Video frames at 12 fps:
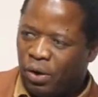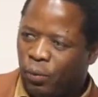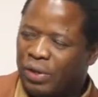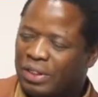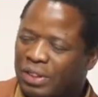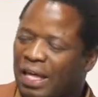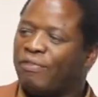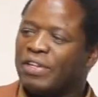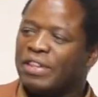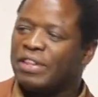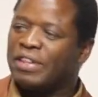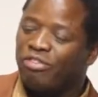with
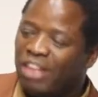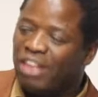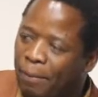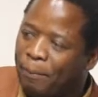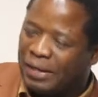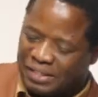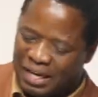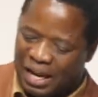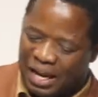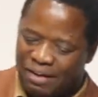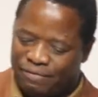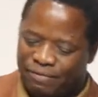everything of their past
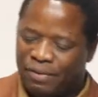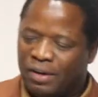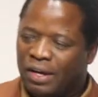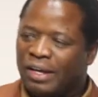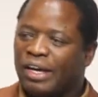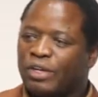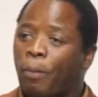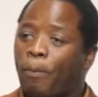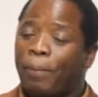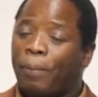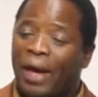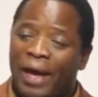life. He had to
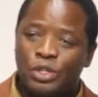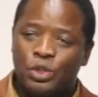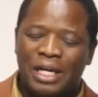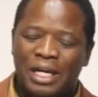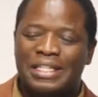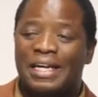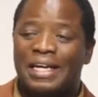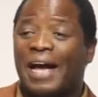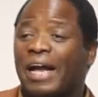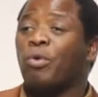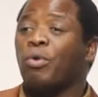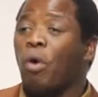bend so that he
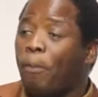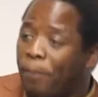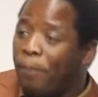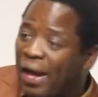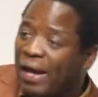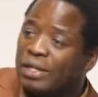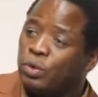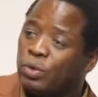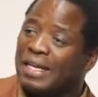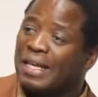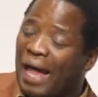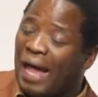can't go back to
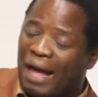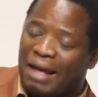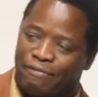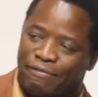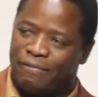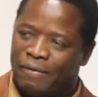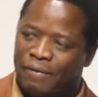that life.